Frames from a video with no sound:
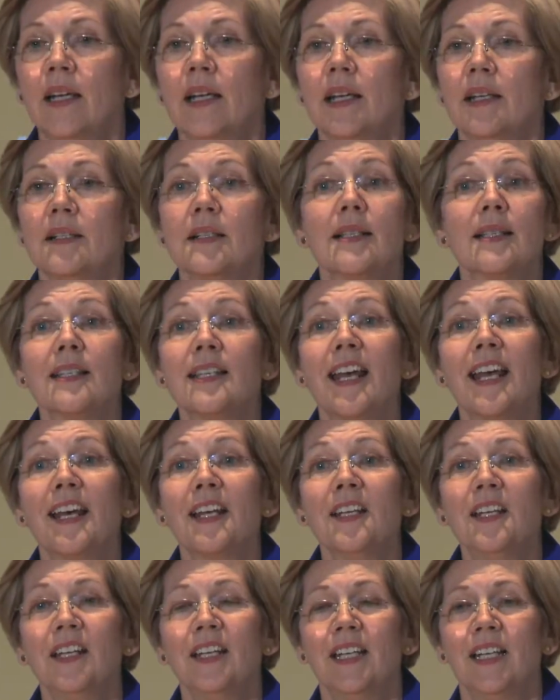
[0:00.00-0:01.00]

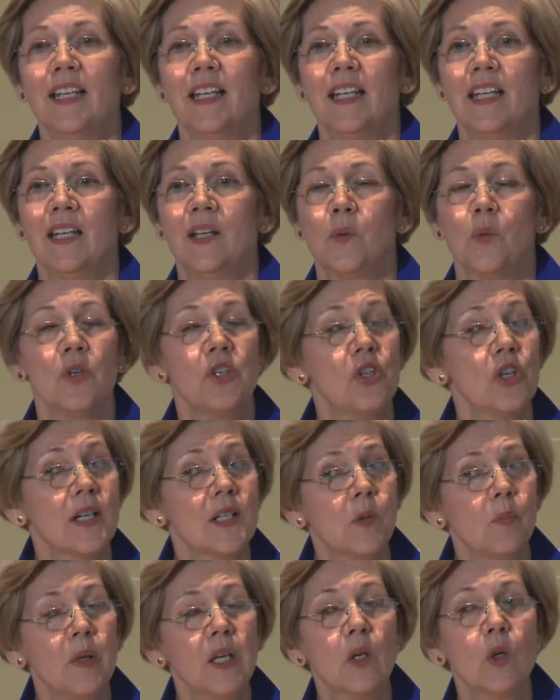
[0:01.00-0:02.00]
Instead, it would
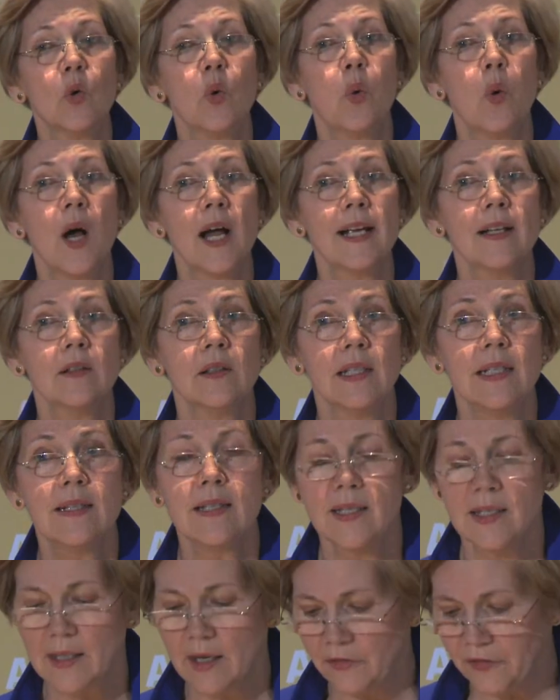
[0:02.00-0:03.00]
just be quietly
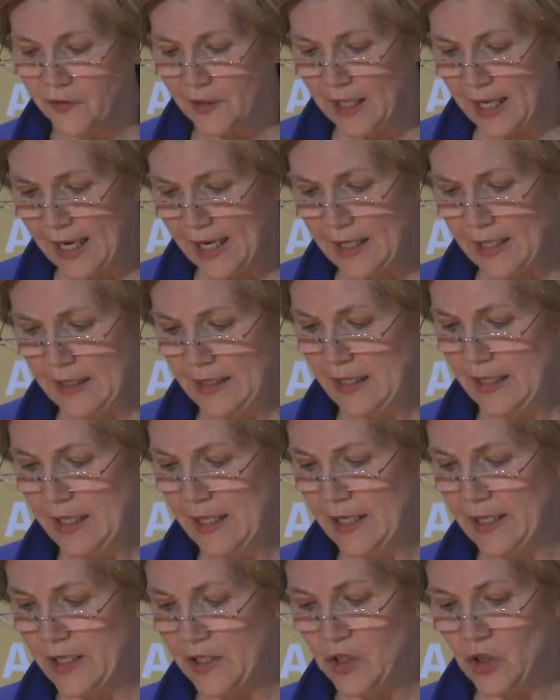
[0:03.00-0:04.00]
suffocated
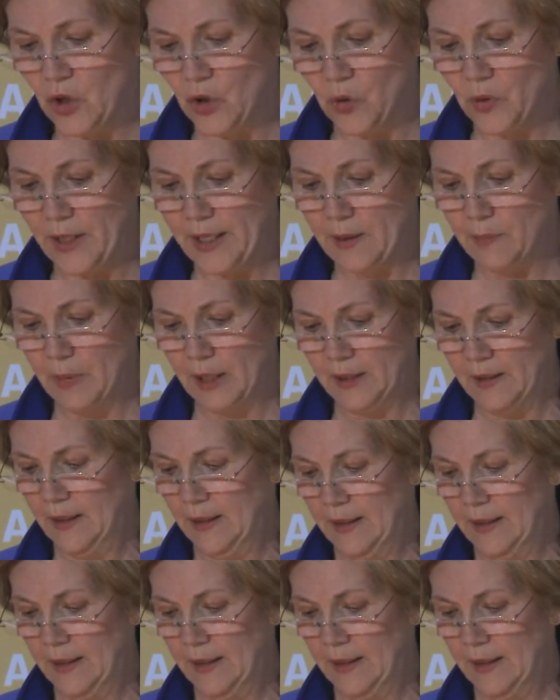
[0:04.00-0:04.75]
in its crib.